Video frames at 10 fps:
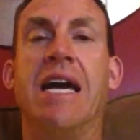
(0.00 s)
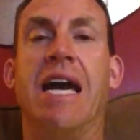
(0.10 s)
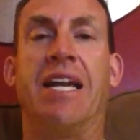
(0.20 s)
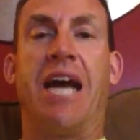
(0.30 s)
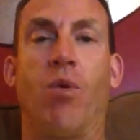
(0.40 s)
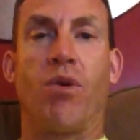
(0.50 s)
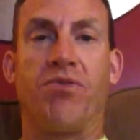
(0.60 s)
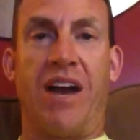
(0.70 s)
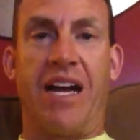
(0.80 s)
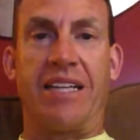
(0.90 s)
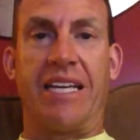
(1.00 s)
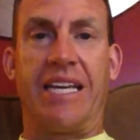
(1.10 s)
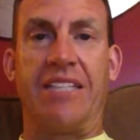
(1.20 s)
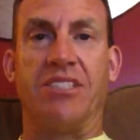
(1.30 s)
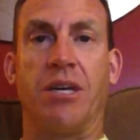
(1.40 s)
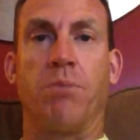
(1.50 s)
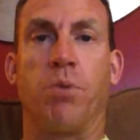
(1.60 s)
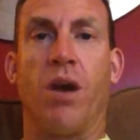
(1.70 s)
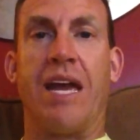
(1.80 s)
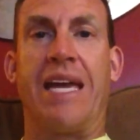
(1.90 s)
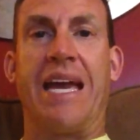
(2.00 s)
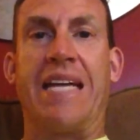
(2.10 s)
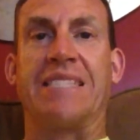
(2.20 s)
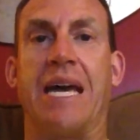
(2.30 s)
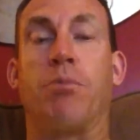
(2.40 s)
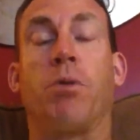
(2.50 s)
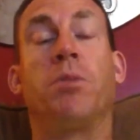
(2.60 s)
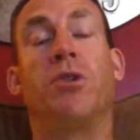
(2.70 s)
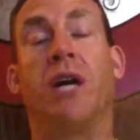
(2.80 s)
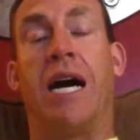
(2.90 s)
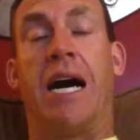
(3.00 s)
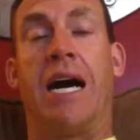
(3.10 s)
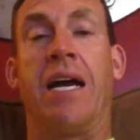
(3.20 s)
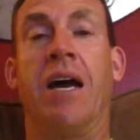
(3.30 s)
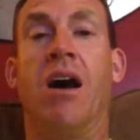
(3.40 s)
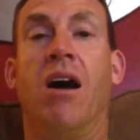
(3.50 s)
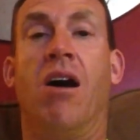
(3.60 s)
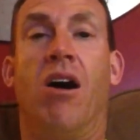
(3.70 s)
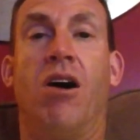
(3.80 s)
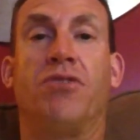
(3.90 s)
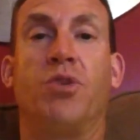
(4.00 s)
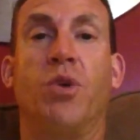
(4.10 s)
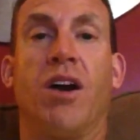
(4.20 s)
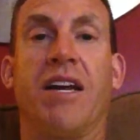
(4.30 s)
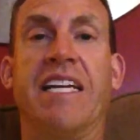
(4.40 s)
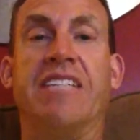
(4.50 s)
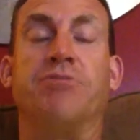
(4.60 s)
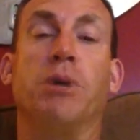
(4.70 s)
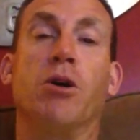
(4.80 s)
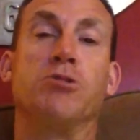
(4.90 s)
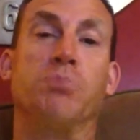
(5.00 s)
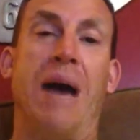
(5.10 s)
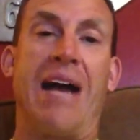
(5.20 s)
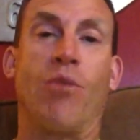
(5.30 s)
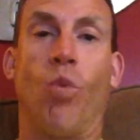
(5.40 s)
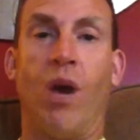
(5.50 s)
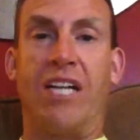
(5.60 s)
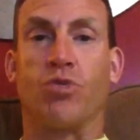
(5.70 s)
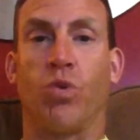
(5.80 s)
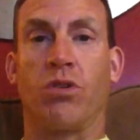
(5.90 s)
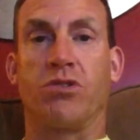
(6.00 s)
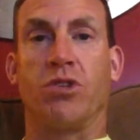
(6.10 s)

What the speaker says: and now we're finally catching a break as that Bermuda high off to our east builds back westward.